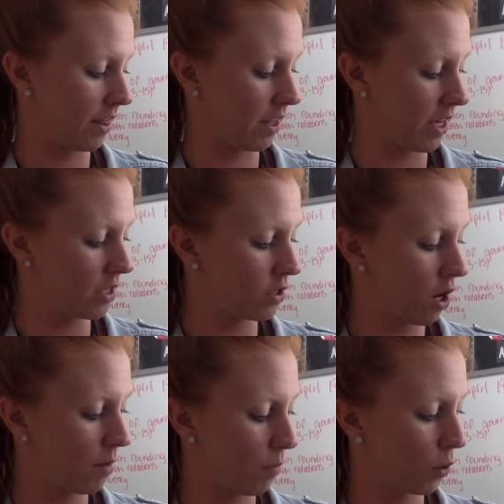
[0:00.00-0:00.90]
These
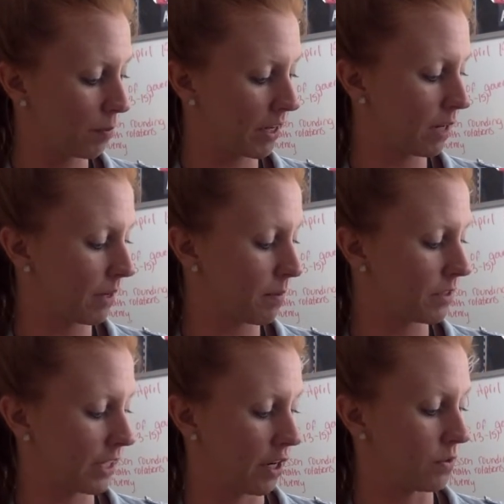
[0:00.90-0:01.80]
are both going to become
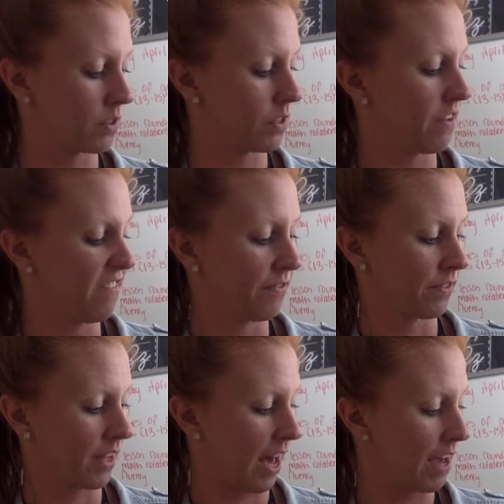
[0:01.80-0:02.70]
zeros.
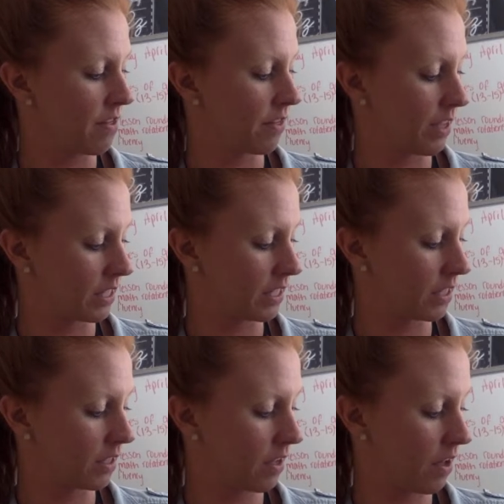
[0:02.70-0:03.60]
Okay, this
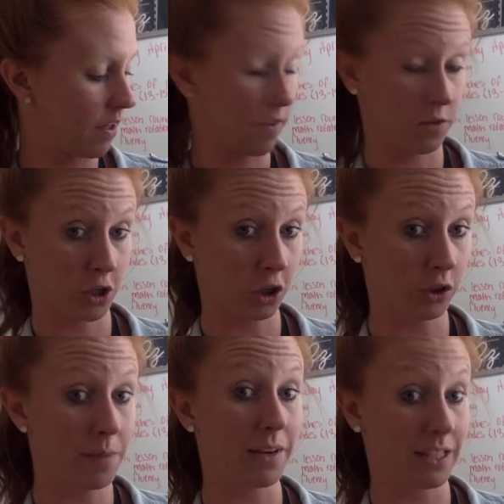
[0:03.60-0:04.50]
is
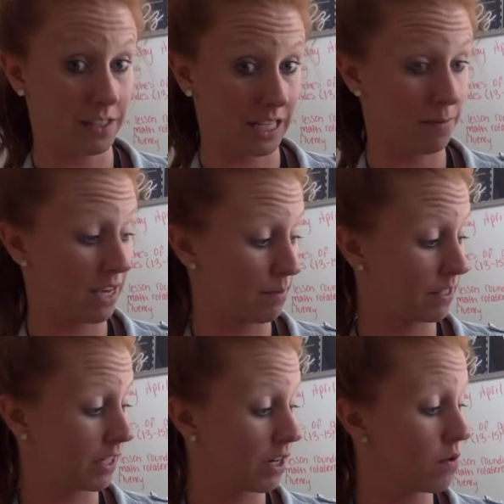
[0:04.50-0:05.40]
circled it because it's going to become
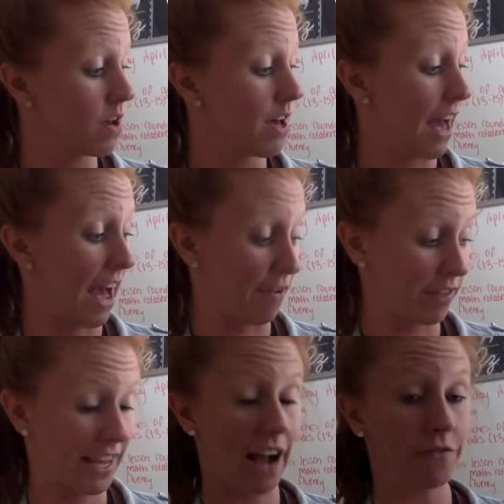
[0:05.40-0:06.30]
a 0.
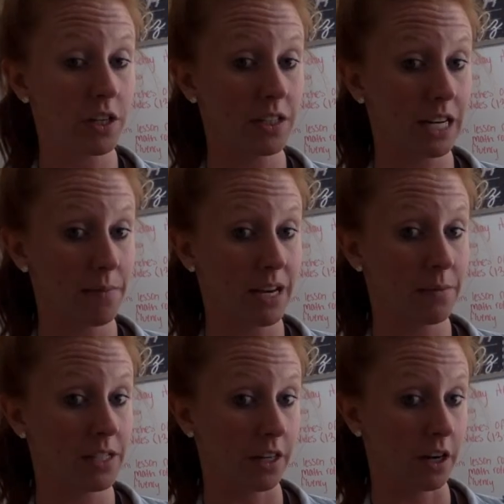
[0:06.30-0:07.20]
Everything after it's going to
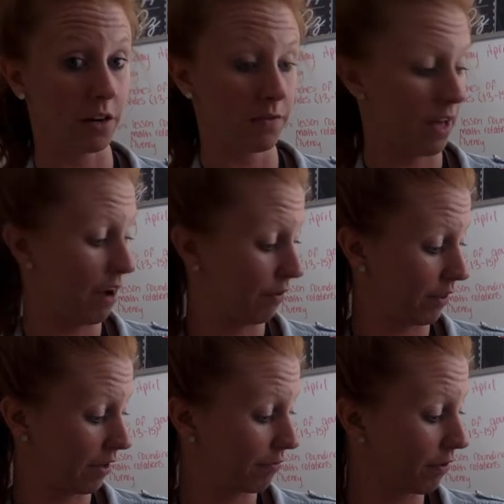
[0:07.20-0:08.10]
become a 0.
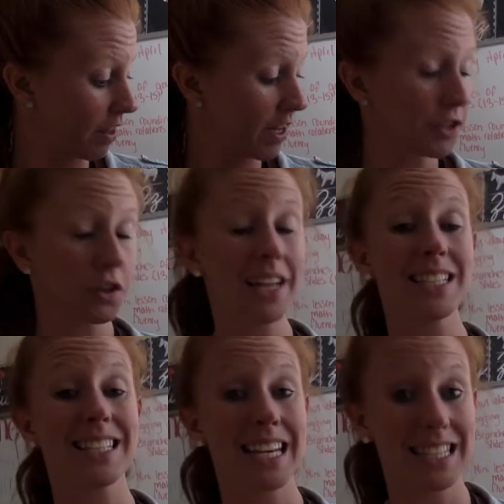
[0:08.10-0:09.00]
Everything in front of the
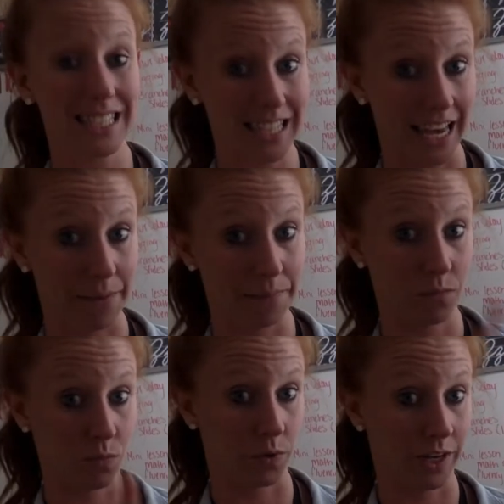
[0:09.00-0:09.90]
underline stays the same.
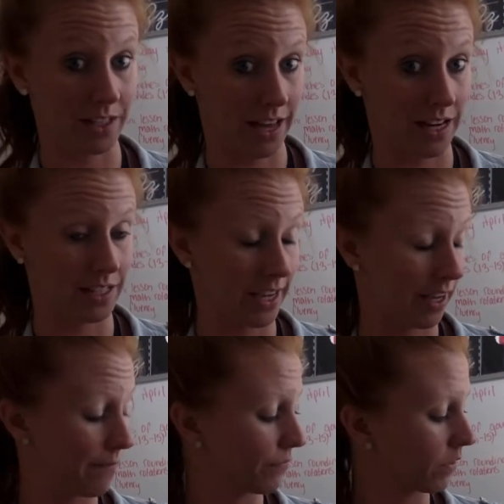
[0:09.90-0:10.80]
We'll get to that in a second.